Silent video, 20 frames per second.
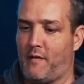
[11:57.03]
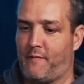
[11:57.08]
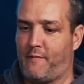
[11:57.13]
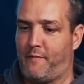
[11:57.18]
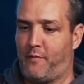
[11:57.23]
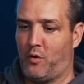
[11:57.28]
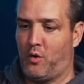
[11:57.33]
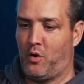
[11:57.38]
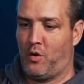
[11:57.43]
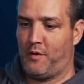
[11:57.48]

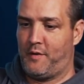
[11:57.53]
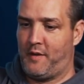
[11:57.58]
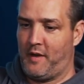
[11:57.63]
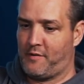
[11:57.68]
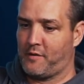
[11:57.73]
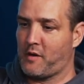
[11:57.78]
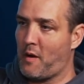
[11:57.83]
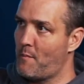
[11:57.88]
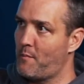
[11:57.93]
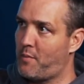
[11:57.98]
for
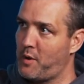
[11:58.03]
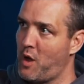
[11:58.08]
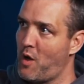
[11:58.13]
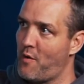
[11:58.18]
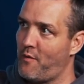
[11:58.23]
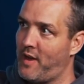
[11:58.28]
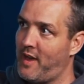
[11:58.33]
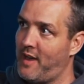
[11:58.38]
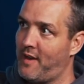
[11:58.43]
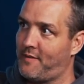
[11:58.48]
this company
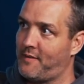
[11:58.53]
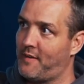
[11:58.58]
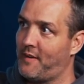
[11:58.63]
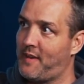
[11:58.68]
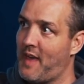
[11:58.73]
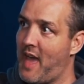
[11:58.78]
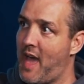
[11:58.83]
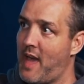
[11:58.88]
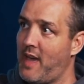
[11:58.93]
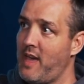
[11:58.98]
over here
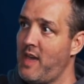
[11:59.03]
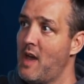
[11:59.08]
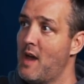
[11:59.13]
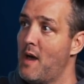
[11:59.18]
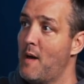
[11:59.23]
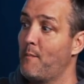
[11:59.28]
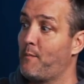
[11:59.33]
today,